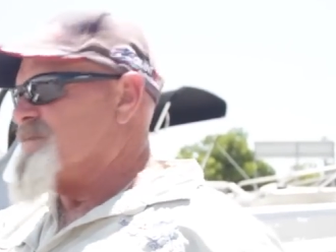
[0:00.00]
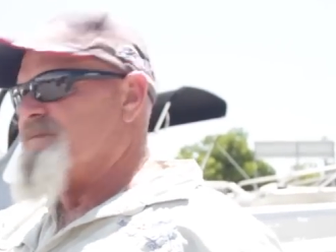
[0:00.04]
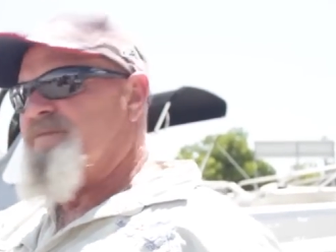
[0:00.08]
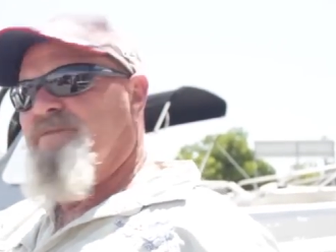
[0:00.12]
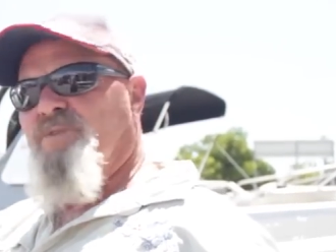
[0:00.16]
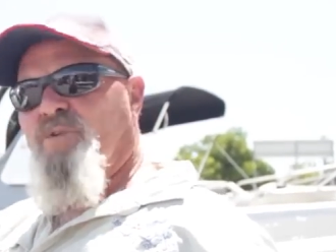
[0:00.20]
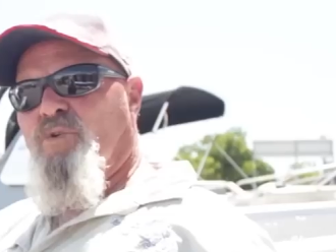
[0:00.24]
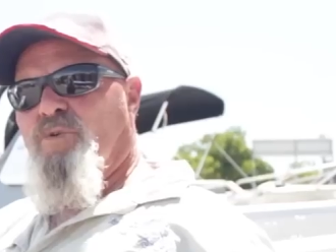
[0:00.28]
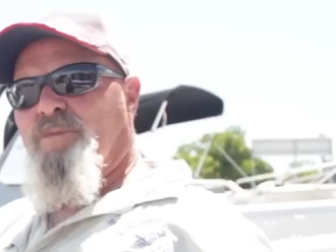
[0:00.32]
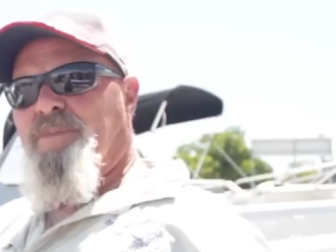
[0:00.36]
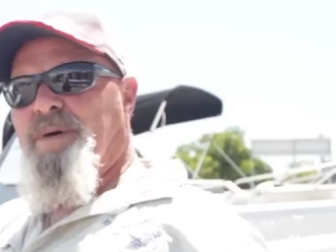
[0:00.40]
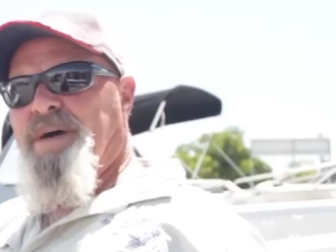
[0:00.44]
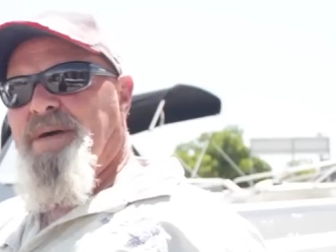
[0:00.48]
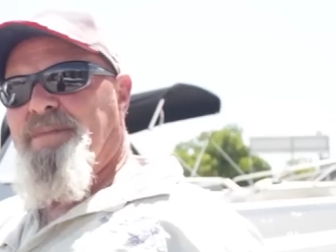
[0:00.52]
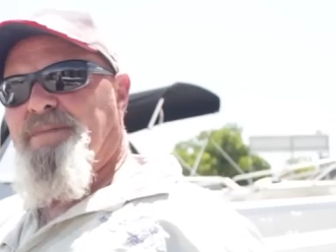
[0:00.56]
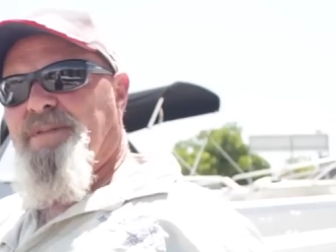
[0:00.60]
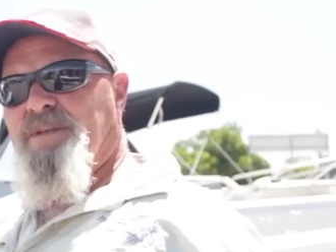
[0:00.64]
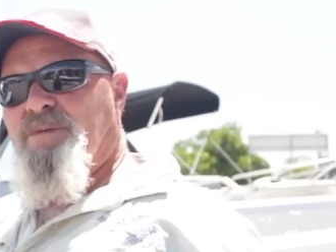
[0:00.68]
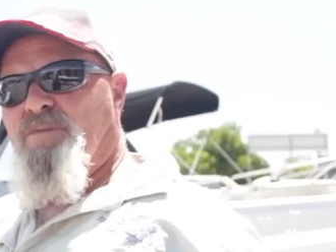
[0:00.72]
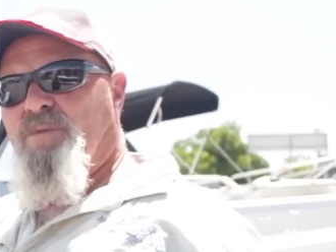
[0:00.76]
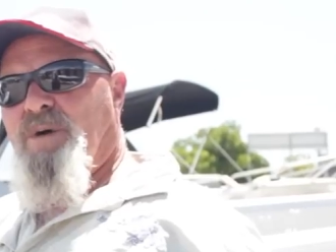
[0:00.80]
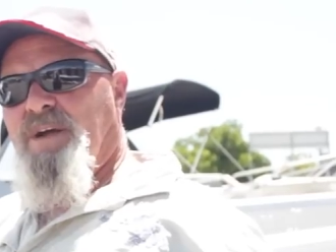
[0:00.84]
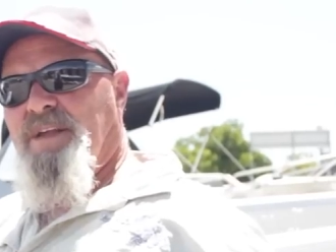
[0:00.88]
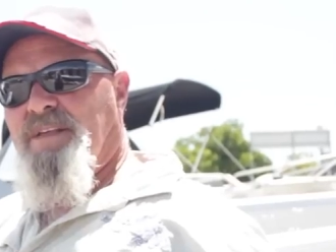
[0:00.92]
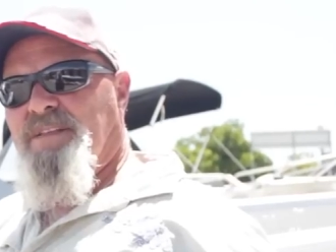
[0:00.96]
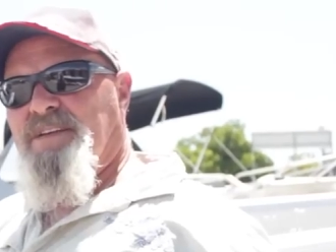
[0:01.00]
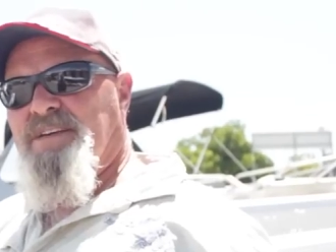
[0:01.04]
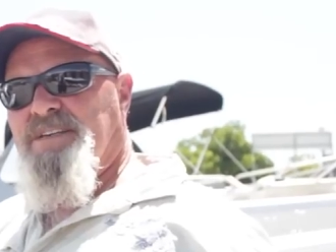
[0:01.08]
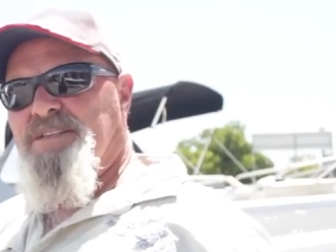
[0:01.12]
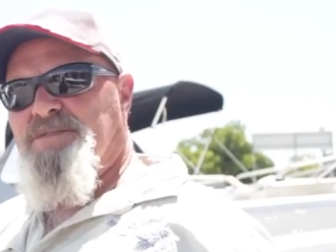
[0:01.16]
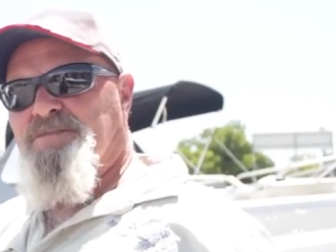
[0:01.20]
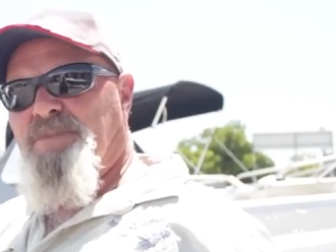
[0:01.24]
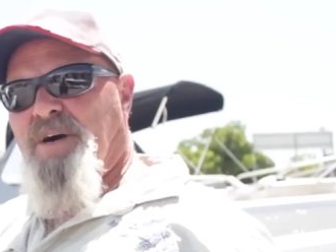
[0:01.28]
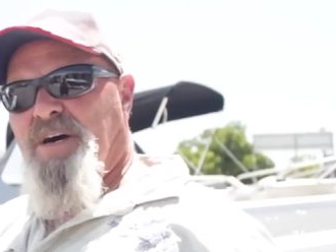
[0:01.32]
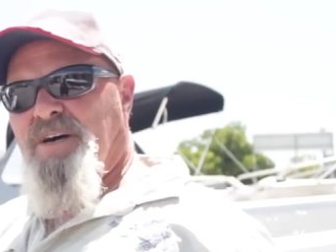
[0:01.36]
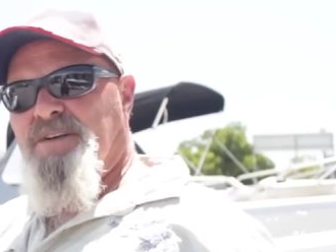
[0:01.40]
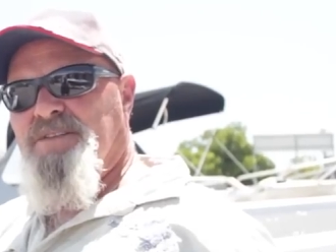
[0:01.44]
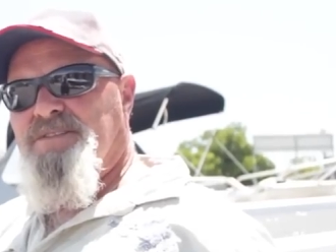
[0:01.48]
than four people in one of these
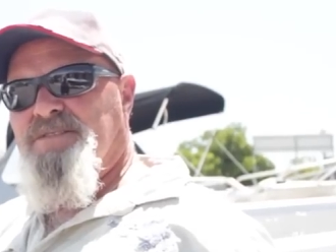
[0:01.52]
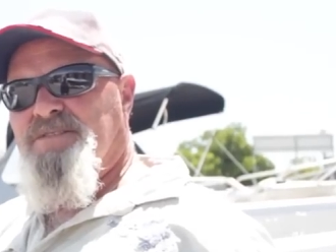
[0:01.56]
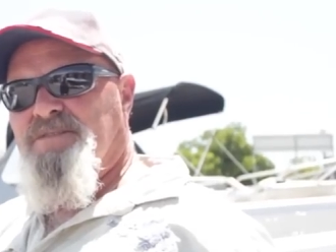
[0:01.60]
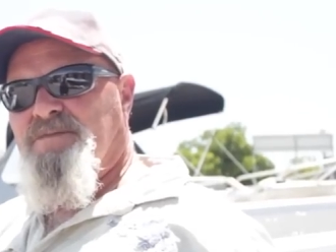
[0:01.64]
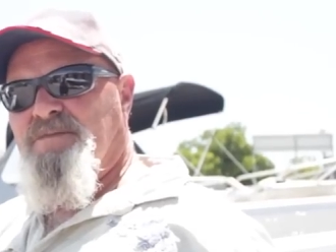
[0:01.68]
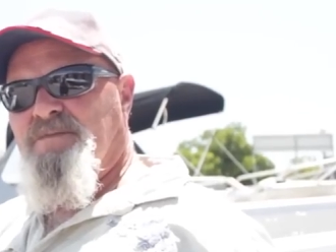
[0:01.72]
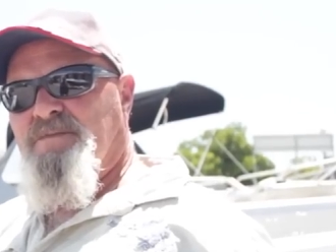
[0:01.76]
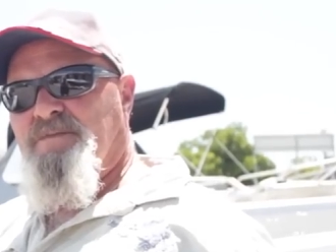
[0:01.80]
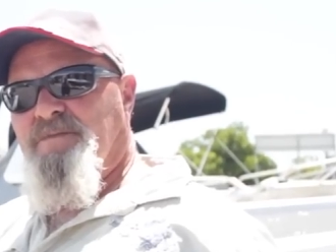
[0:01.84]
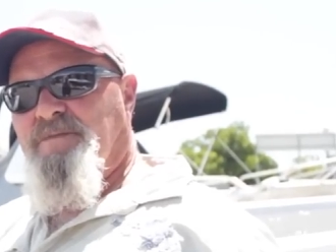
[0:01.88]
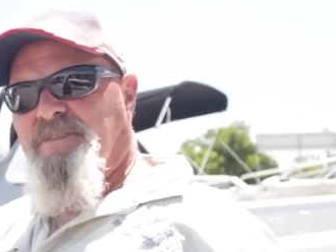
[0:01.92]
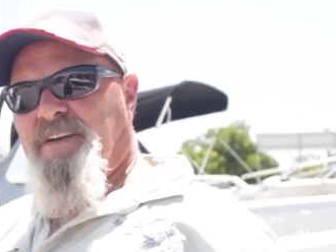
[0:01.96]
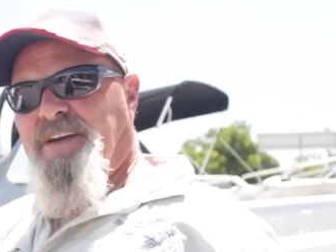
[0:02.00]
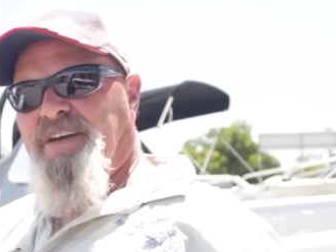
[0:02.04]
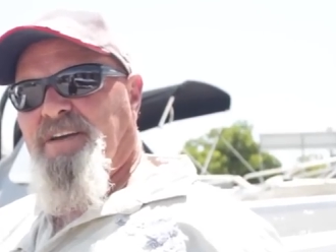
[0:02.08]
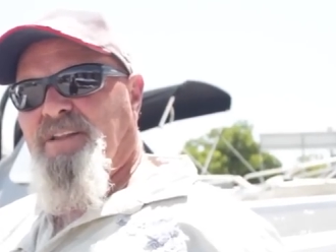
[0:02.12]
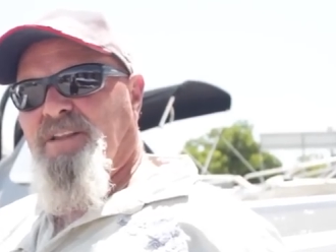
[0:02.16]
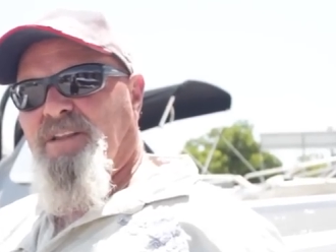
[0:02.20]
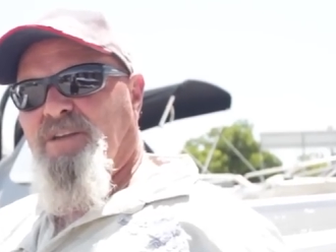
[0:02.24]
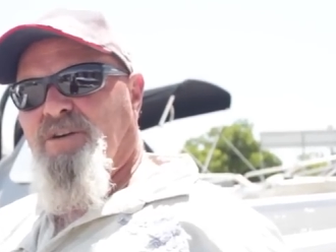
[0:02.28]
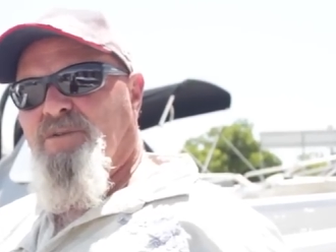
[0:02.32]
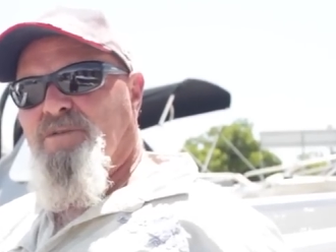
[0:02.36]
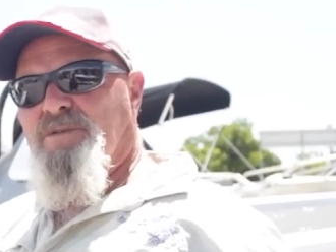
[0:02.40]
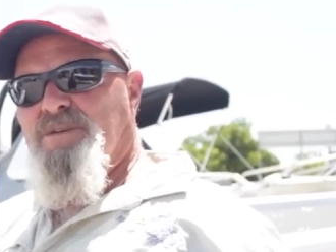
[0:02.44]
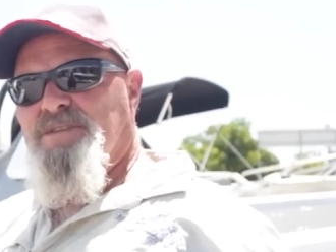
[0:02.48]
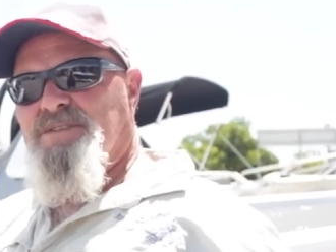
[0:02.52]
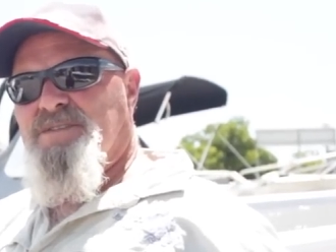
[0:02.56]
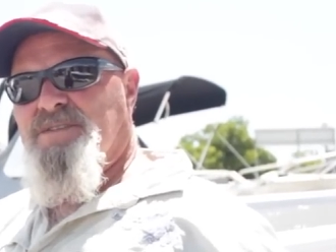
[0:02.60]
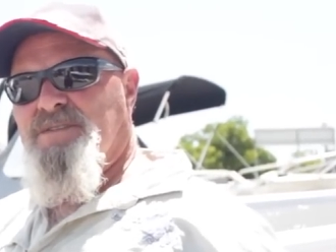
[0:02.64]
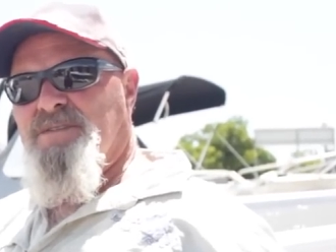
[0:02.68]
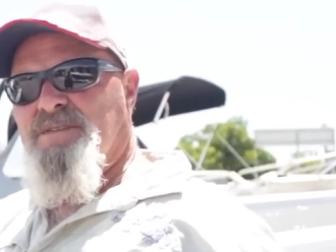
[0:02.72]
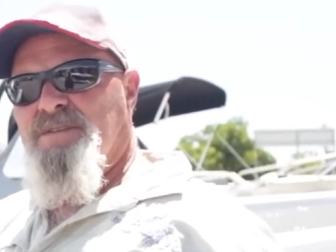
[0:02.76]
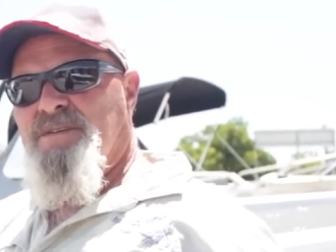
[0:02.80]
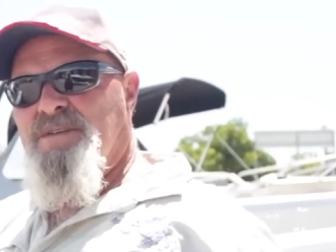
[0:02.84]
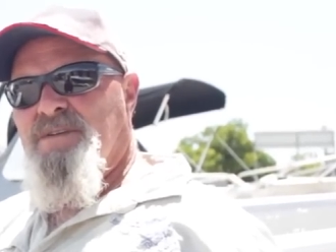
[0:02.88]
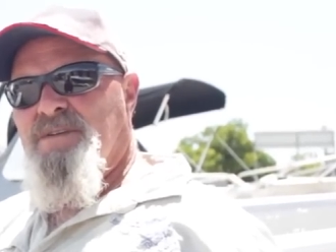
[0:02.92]
boats flicking lures.